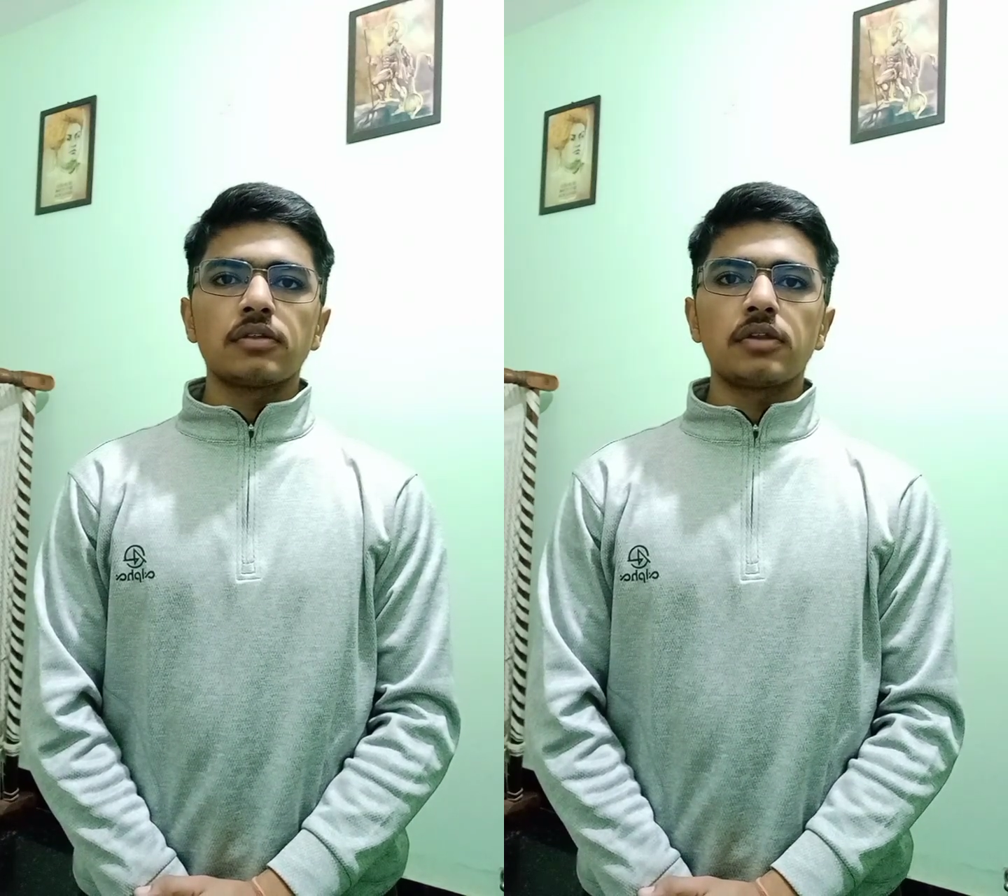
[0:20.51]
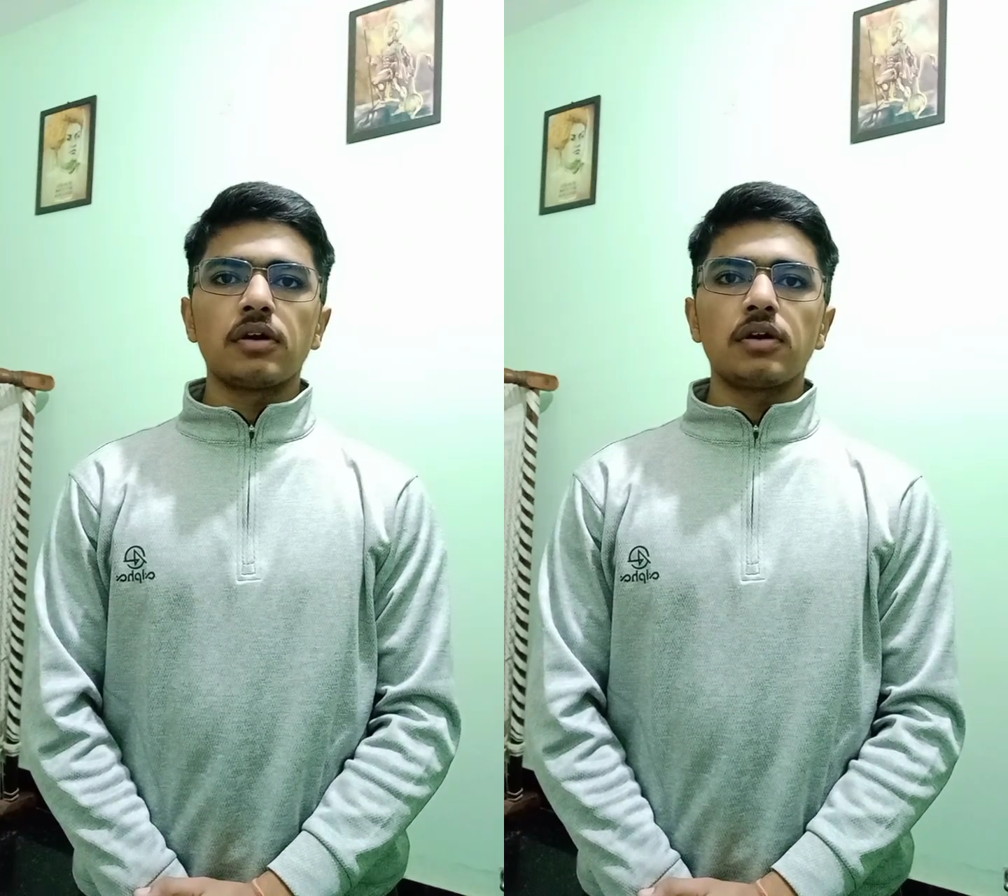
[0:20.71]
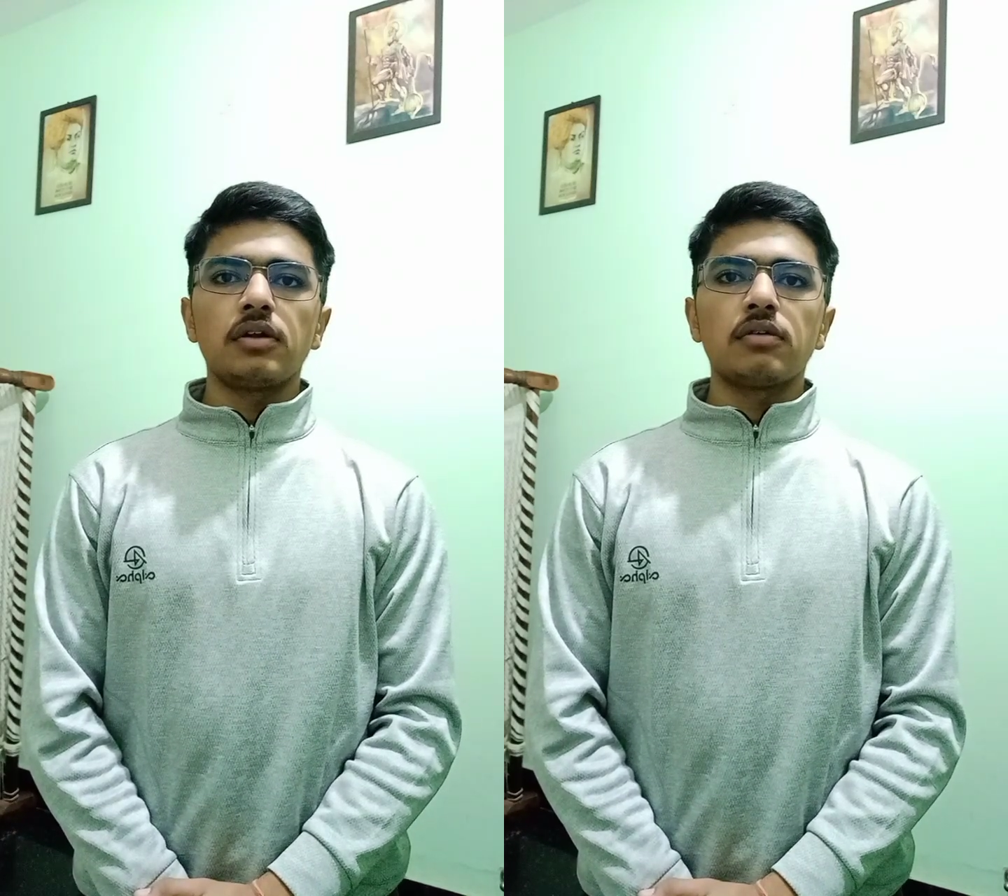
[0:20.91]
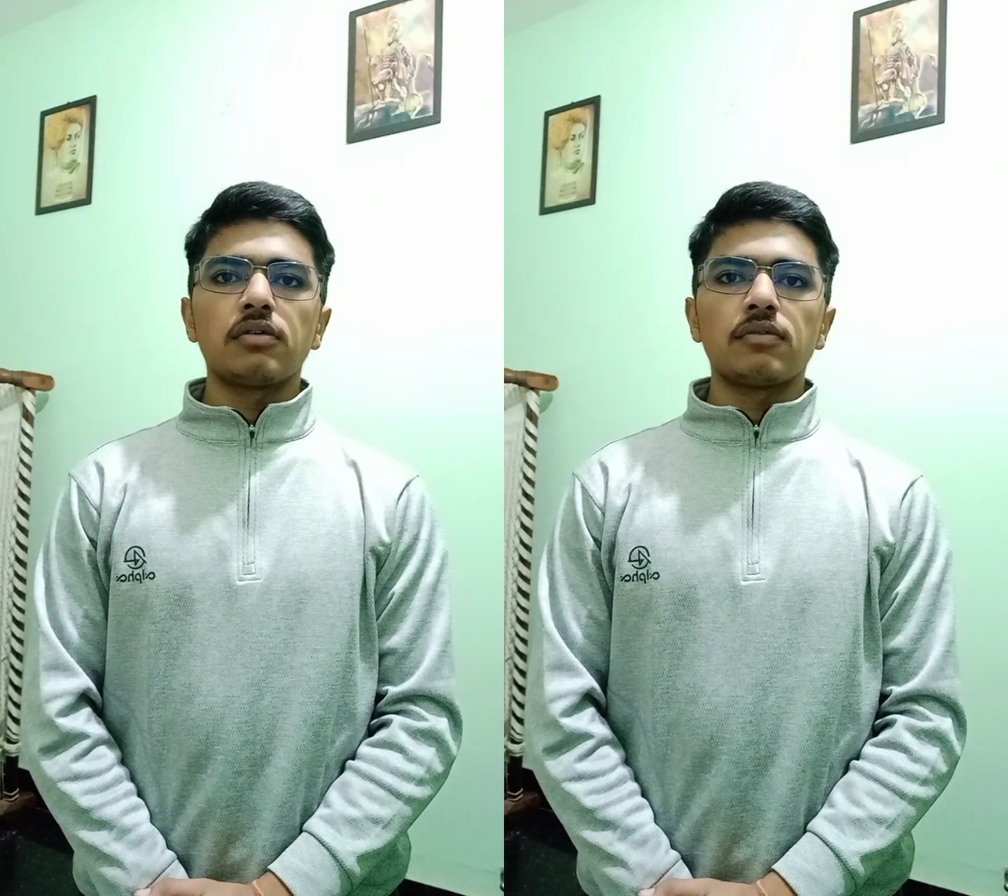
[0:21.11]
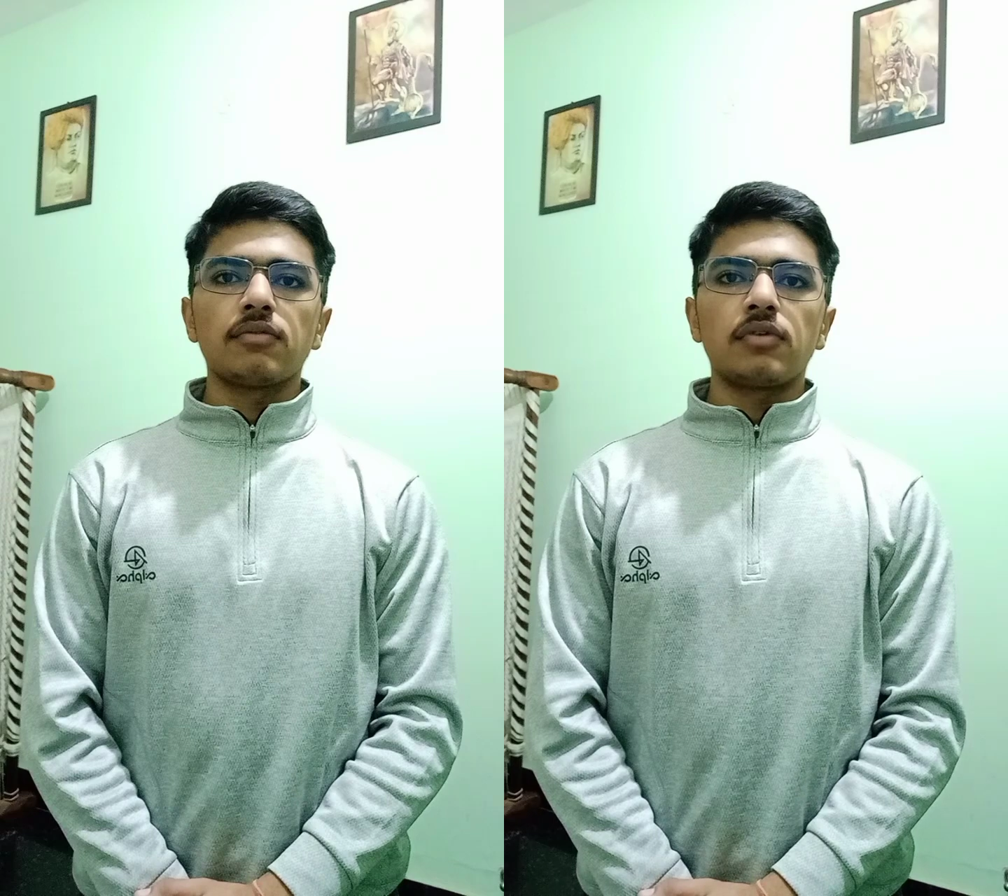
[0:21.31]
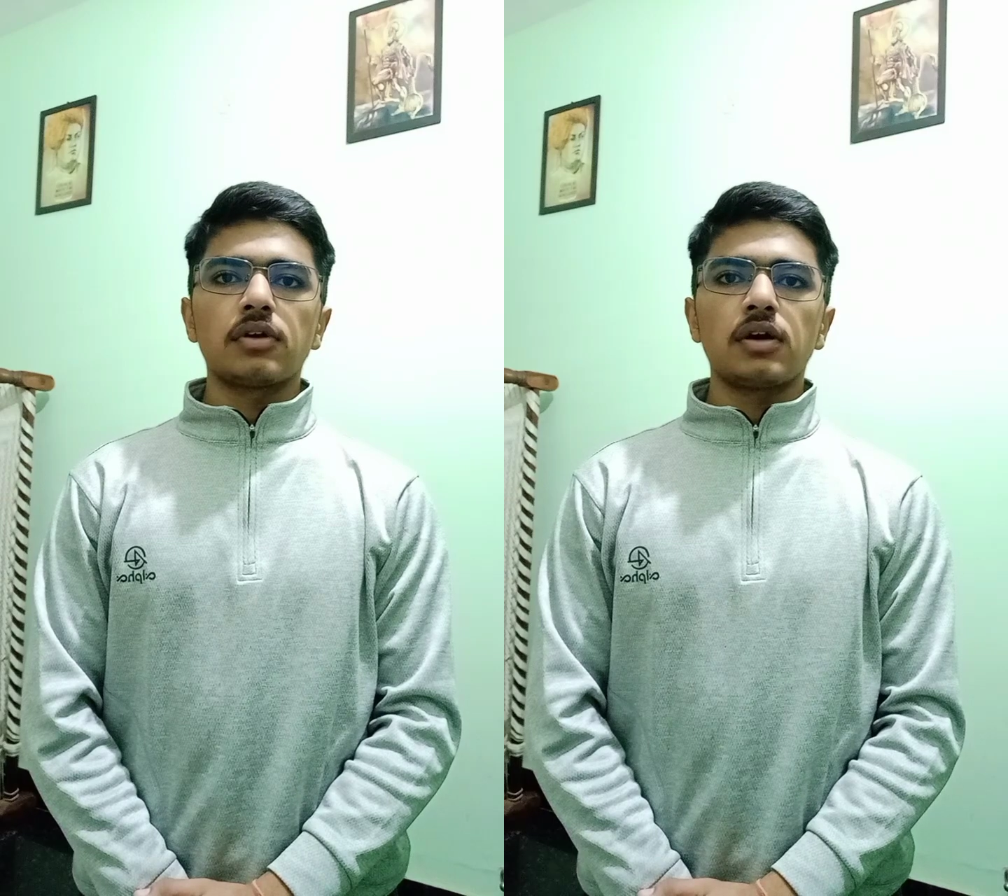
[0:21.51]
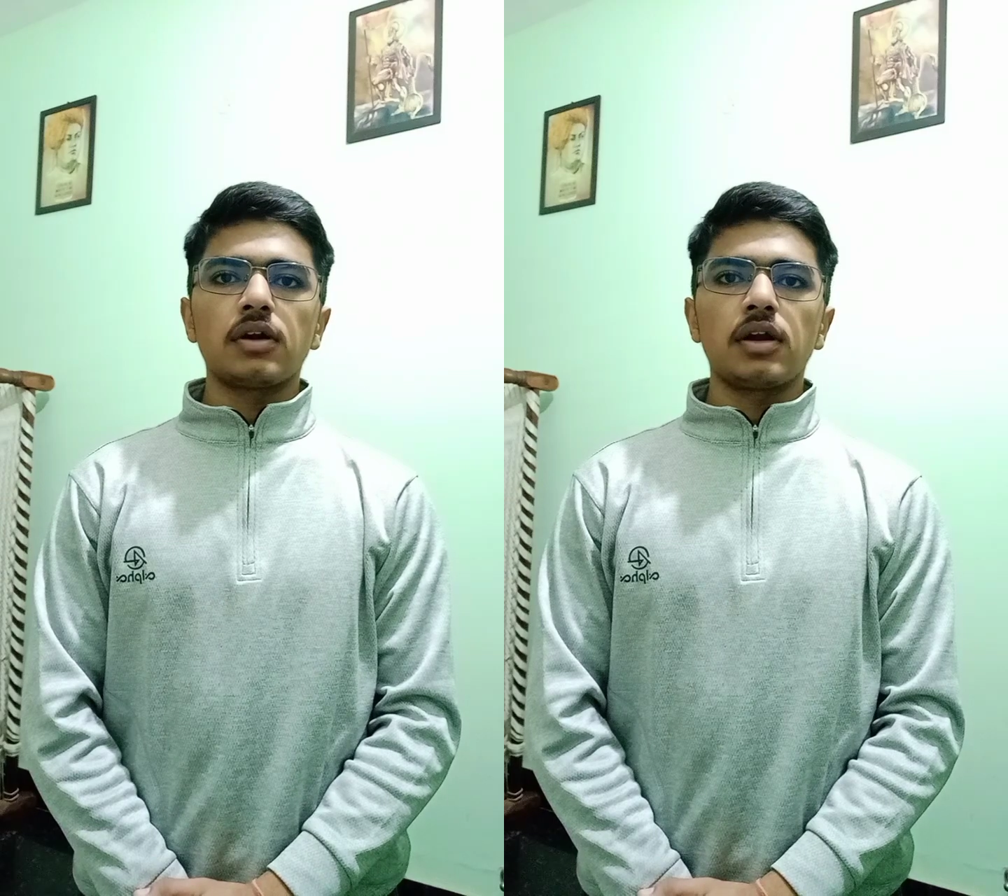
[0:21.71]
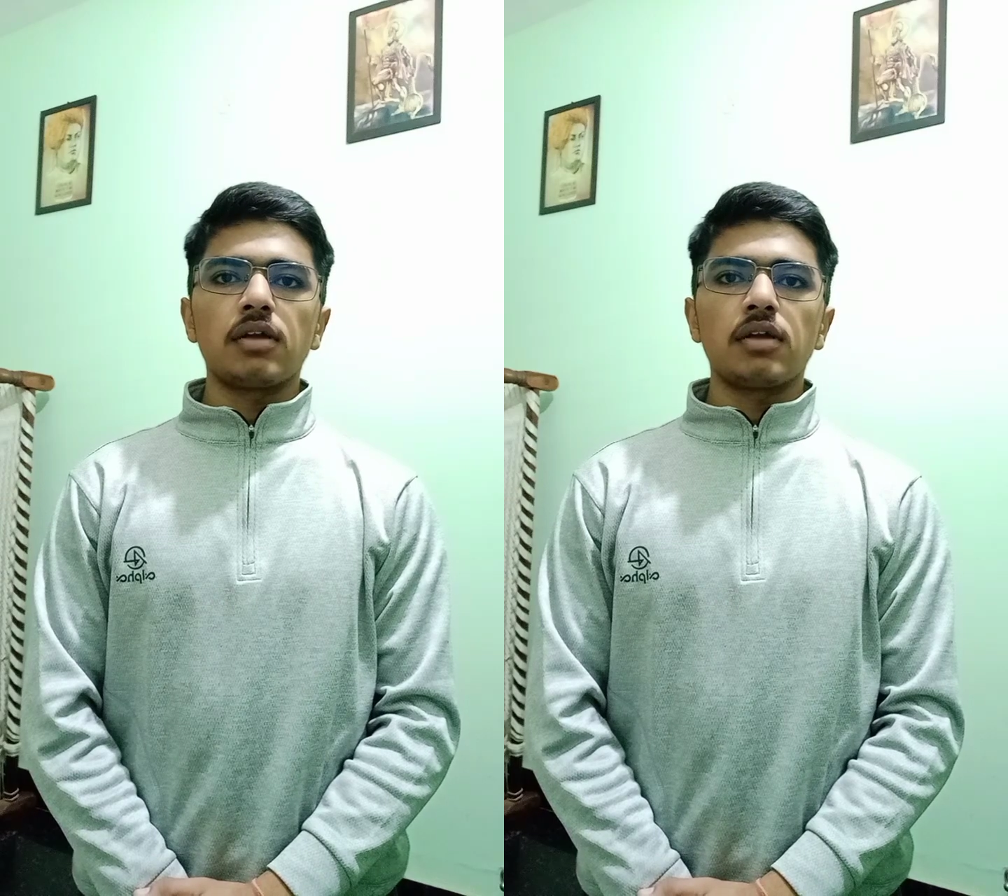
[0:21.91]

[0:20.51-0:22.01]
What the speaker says: Third, what are